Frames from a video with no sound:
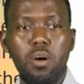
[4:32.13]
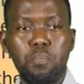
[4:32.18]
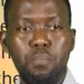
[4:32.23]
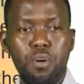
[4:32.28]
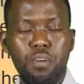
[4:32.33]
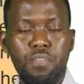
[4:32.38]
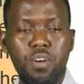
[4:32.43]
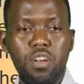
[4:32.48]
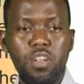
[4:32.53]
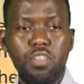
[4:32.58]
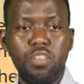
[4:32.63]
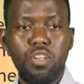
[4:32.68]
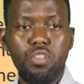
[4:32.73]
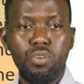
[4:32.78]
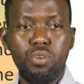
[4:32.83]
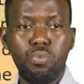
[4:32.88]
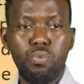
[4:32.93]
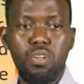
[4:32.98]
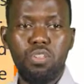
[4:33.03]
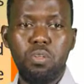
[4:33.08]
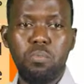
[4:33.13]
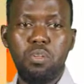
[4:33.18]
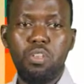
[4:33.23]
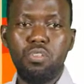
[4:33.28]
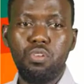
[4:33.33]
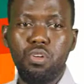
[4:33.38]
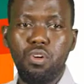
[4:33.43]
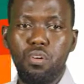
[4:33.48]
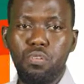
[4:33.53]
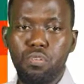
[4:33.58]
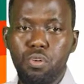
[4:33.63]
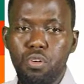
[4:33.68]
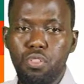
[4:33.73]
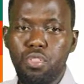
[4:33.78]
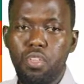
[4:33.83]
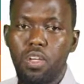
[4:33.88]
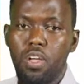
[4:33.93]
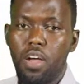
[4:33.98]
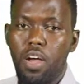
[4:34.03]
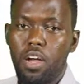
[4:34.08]
provided the Southwest Ministry of
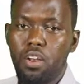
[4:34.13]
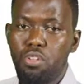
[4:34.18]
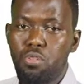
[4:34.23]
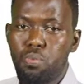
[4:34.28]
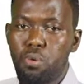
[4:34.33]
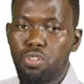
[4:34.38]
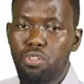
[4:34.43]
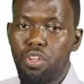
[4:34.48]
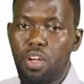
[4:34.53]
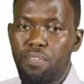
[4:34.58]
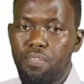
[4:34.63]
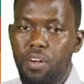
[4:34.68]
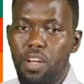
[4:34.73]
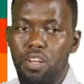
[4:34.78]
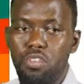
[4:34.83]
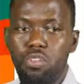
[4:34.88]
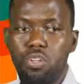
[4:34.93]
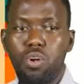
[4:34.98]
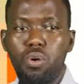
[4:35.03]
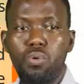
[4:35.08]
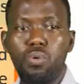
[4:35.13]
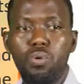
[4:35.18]
Youth and Sports Affairs